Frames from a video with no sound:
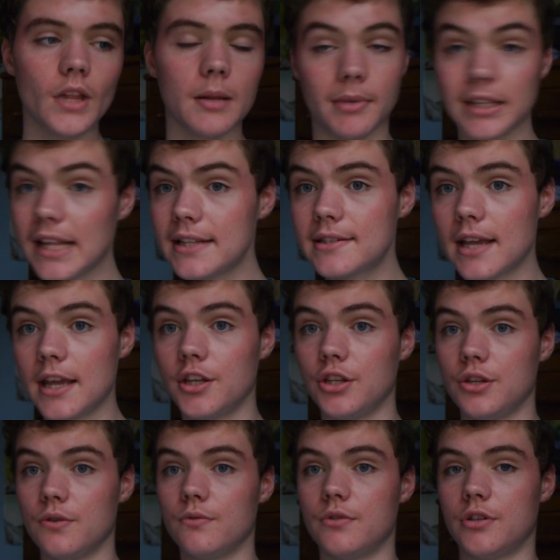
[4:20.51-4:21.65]
But let's say
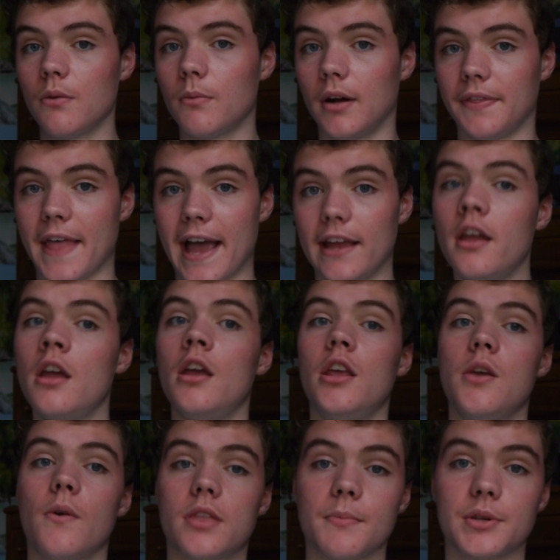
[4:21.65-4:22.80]
you don't want that.
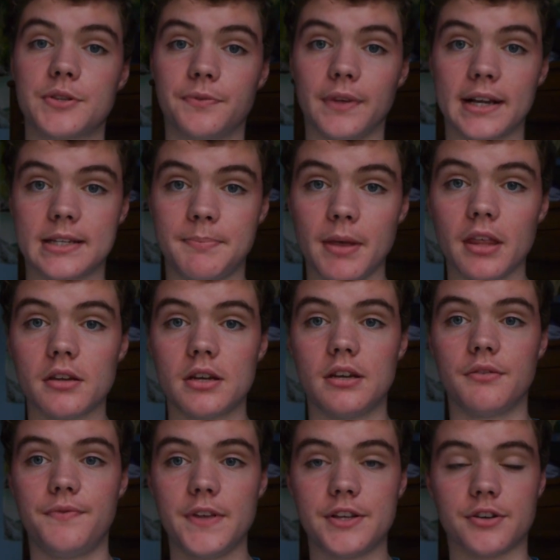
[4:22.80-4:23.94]
You want the most flexibility
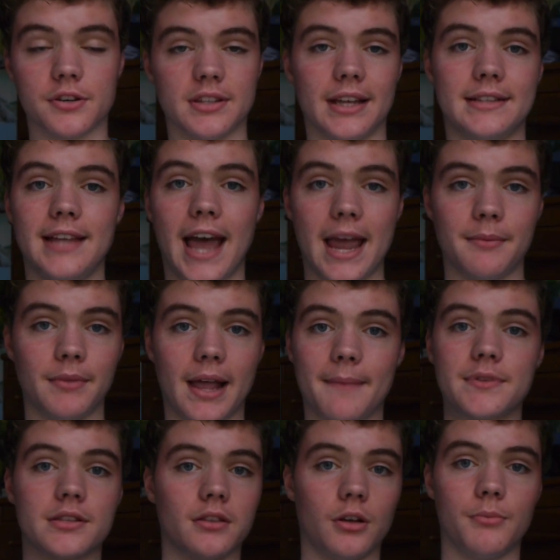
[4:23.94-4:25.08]
and features like
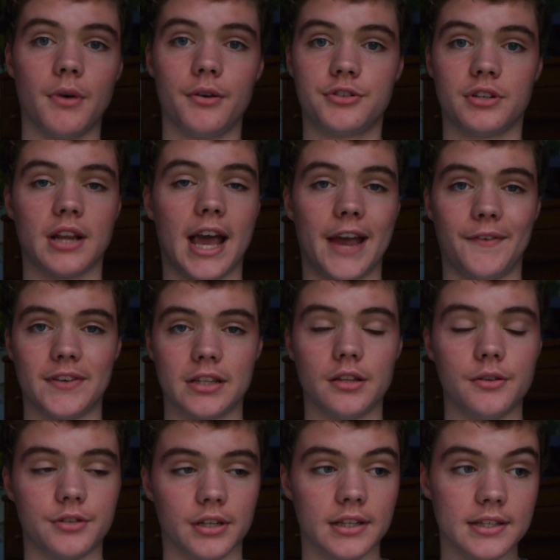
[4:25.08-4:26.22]
time-lapse, slow motion, high
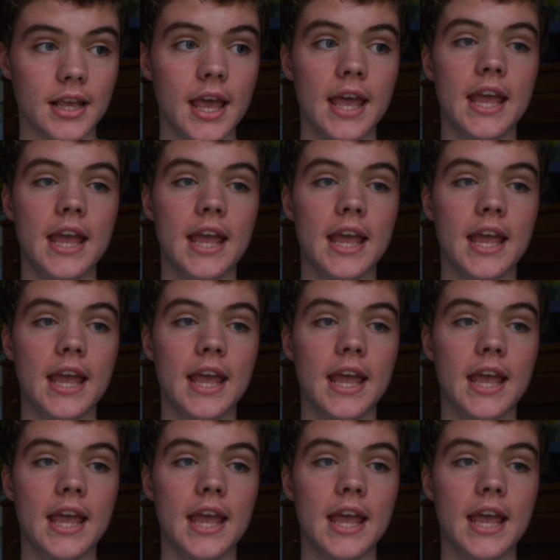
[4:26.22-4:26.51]
resolutions.